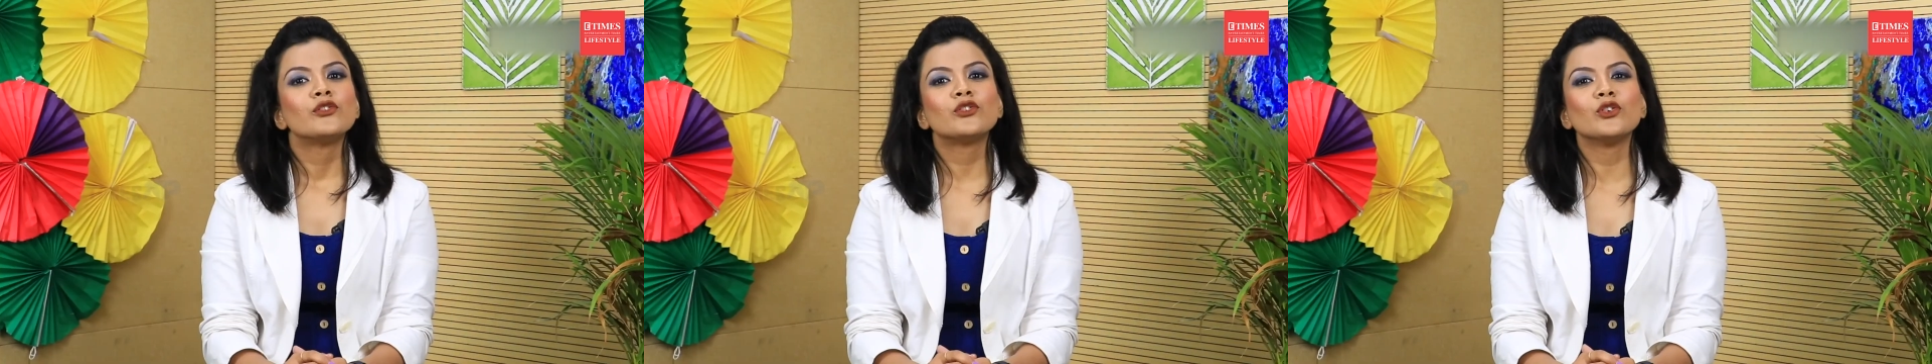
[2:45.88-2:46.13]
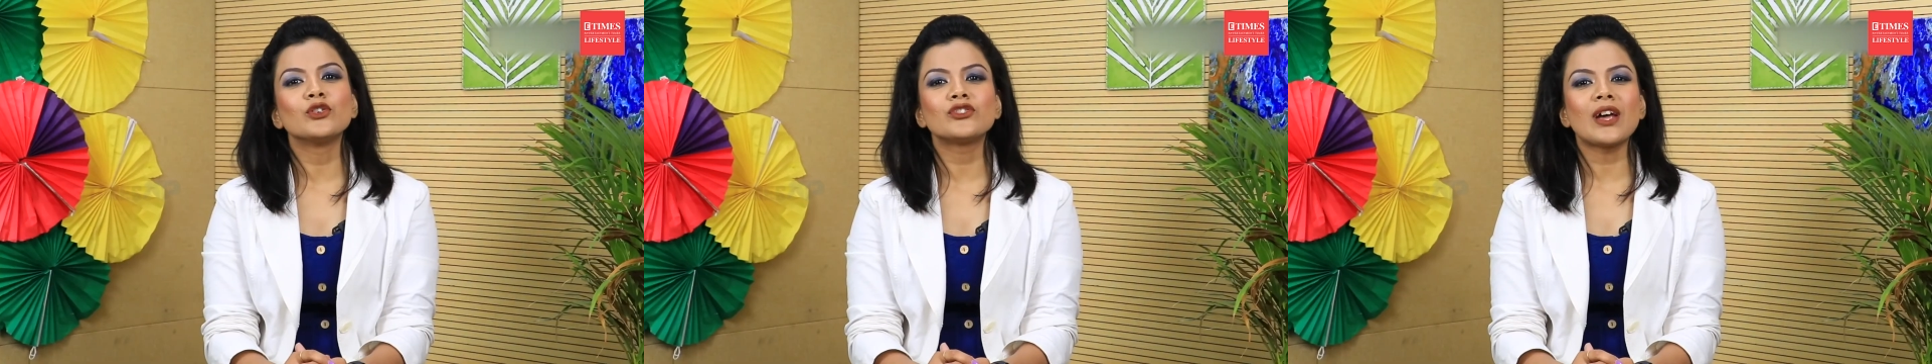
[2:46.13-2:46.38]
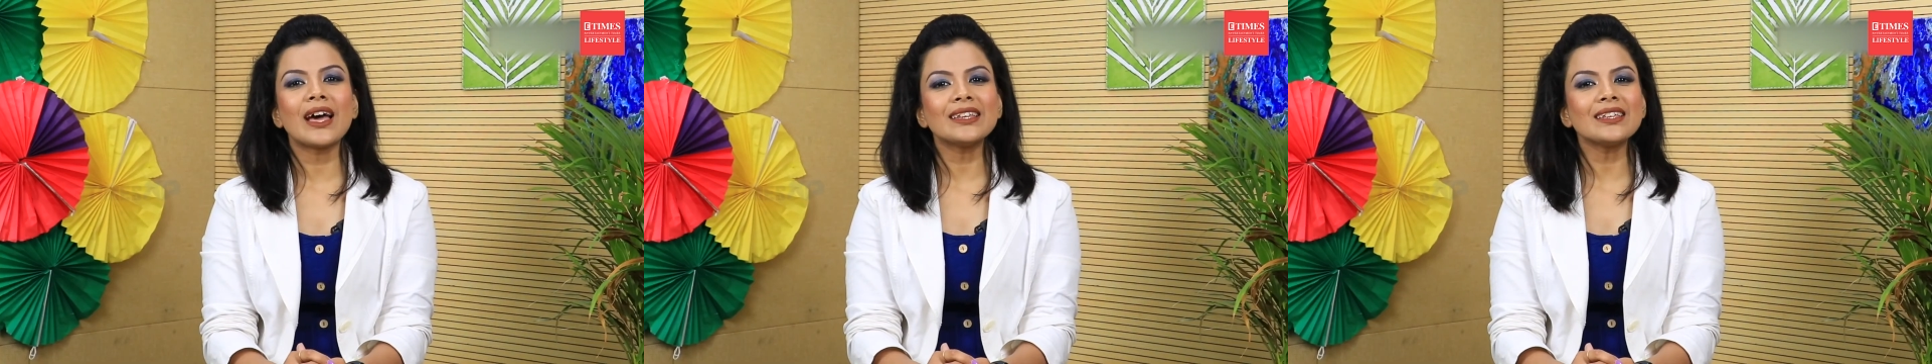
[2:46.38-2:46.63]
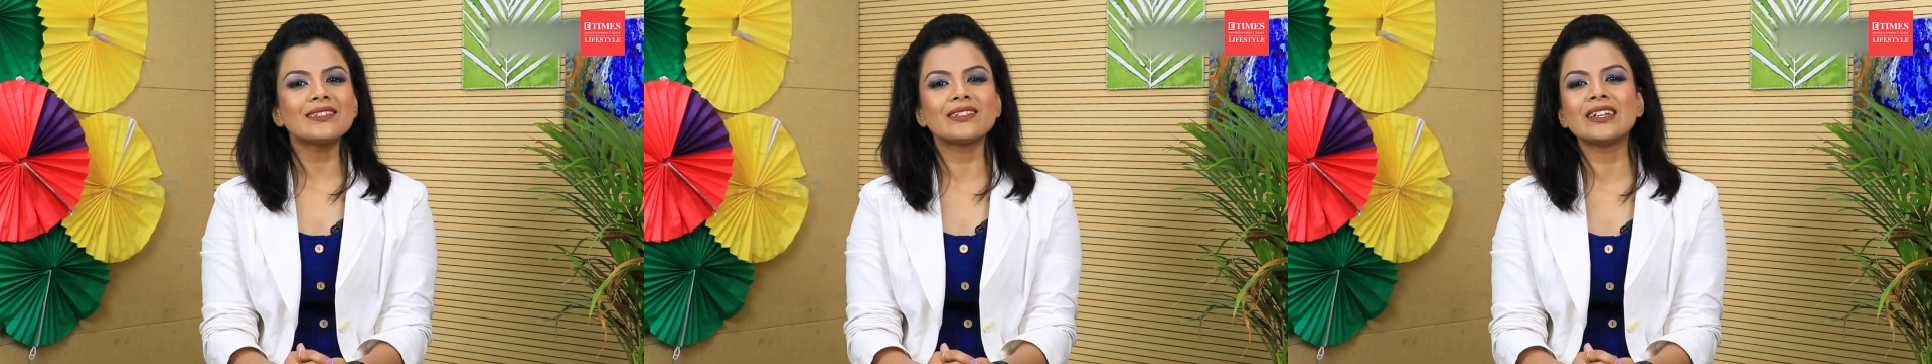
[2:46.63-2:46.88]
So try
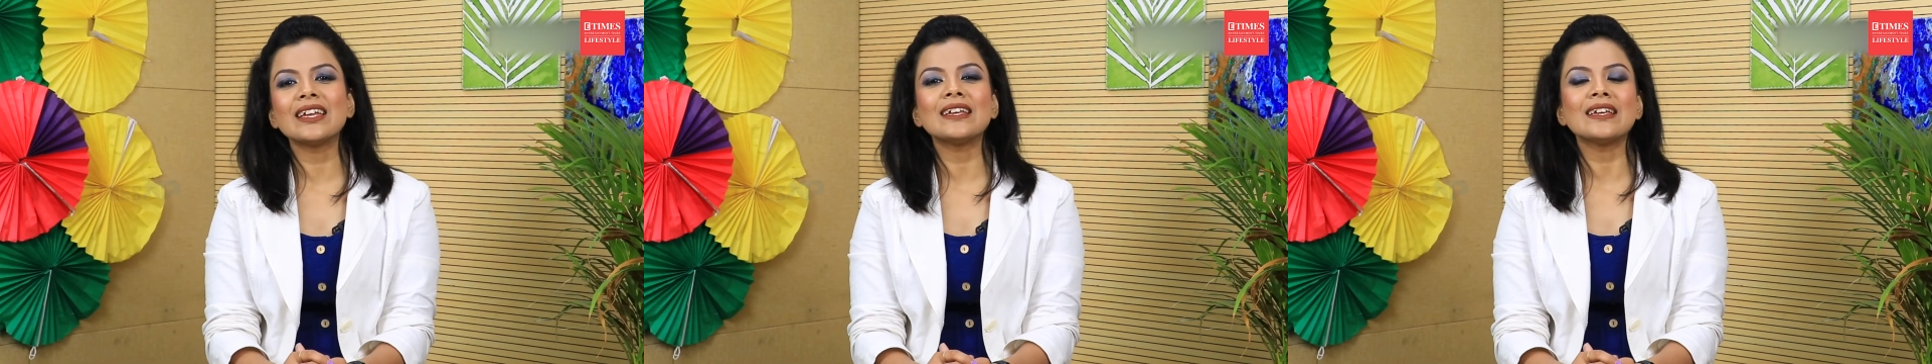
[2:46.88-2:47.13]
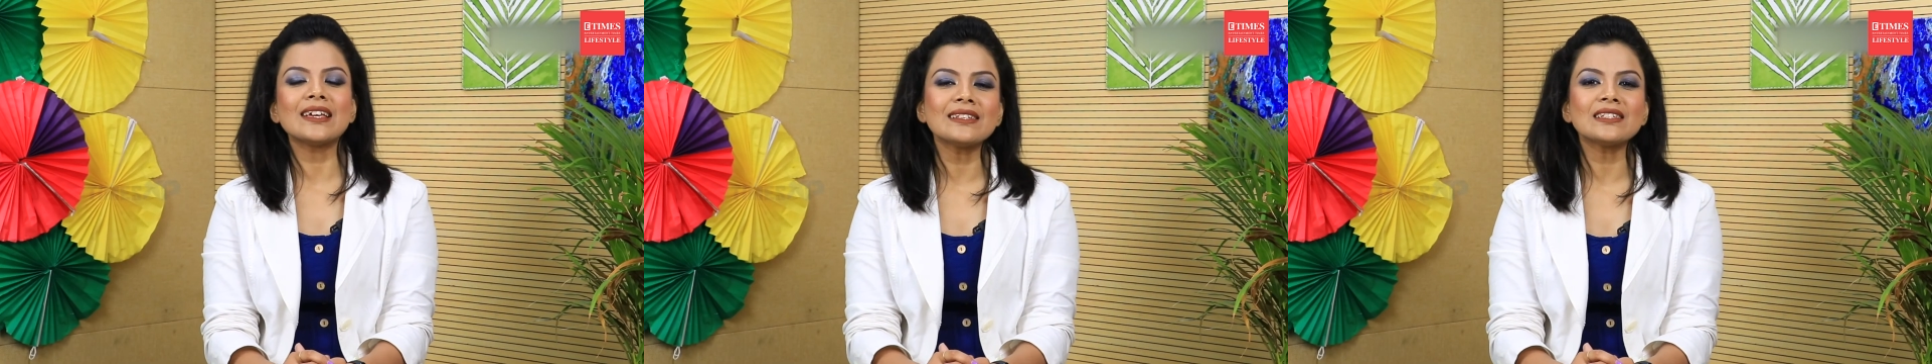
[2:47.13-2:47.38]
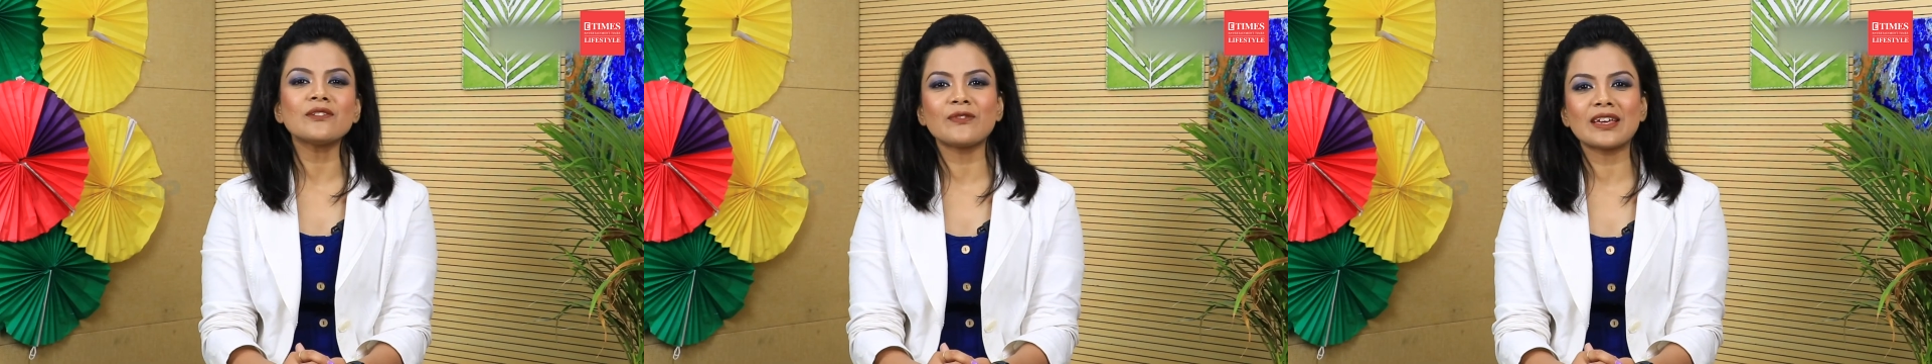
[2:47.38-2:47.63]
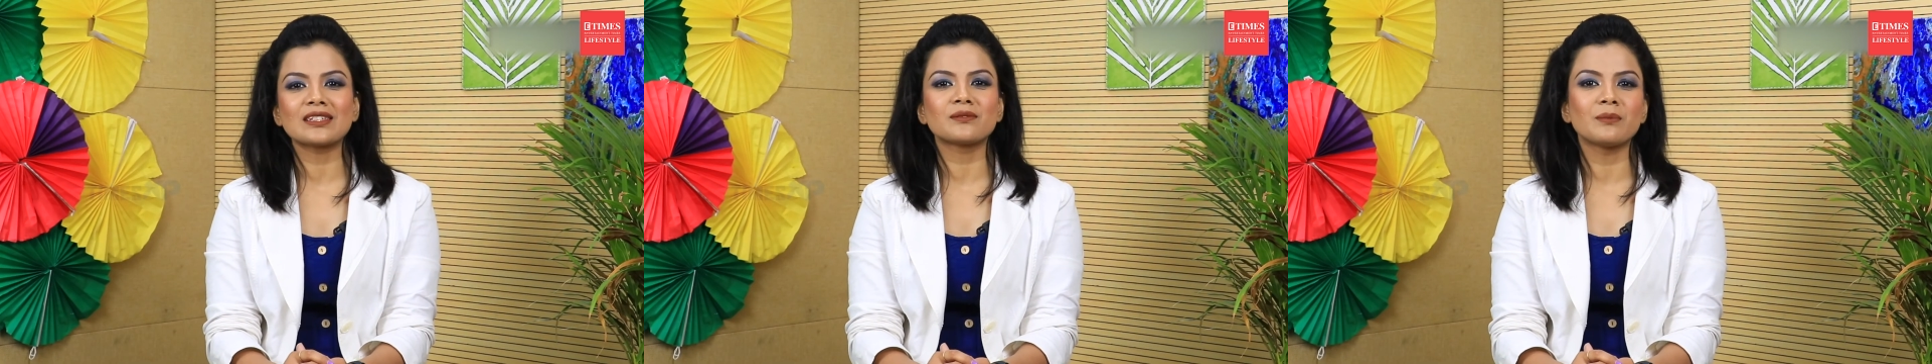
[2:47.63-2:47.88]
these three easy
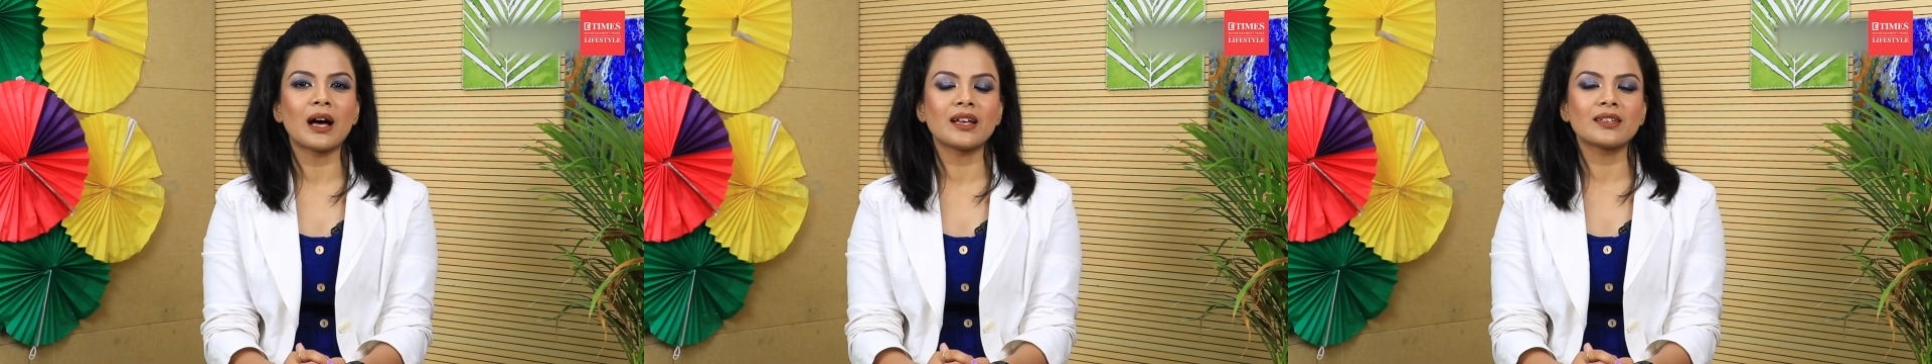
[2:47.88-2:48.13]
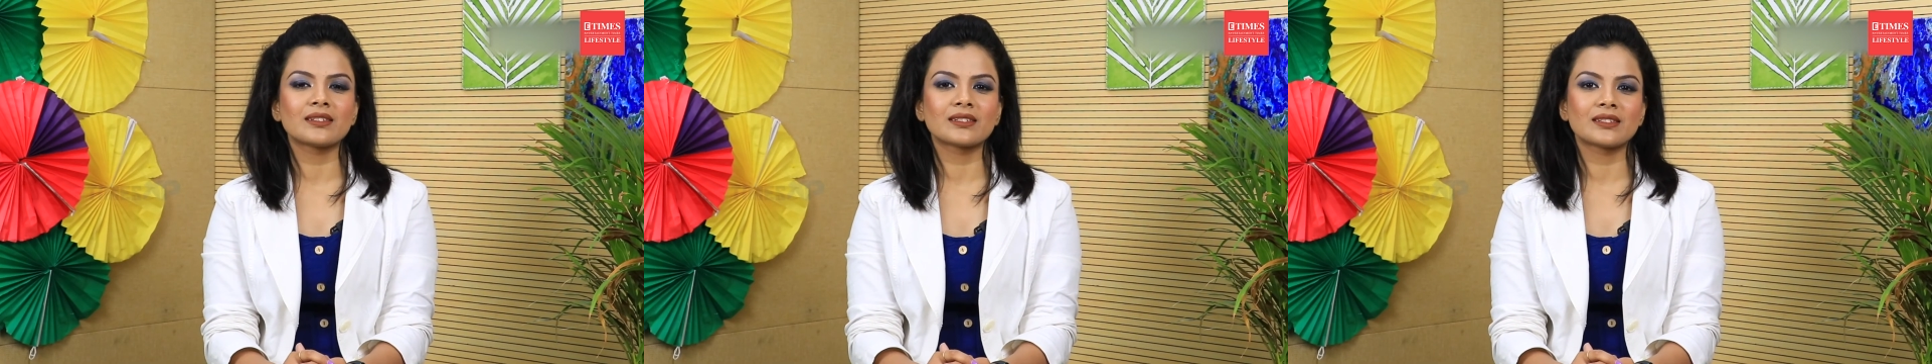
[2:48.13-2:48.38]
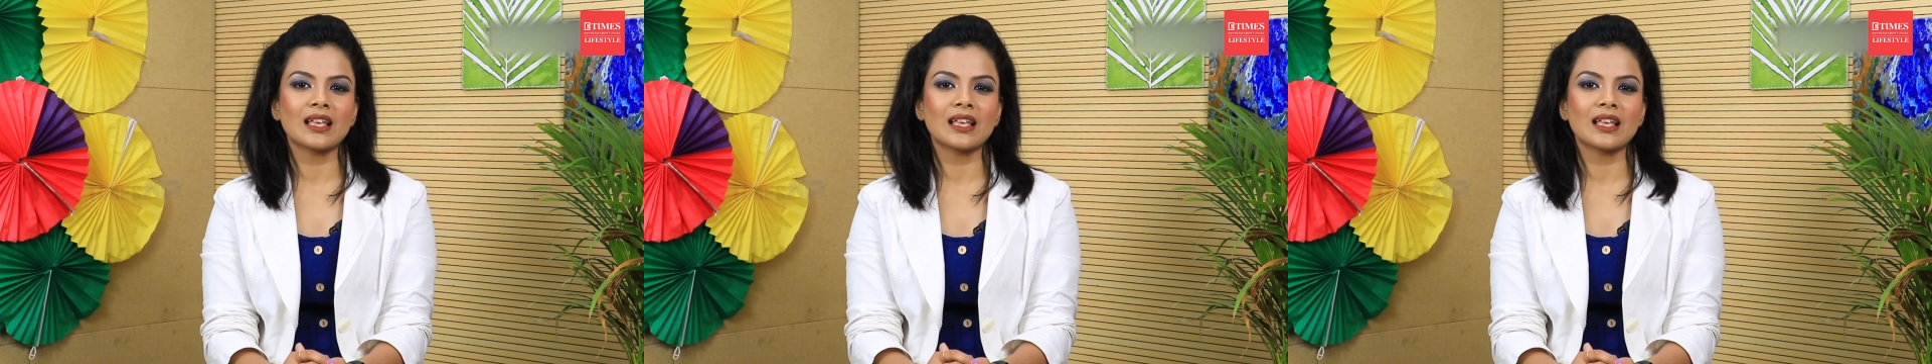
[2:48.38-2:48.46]
face masks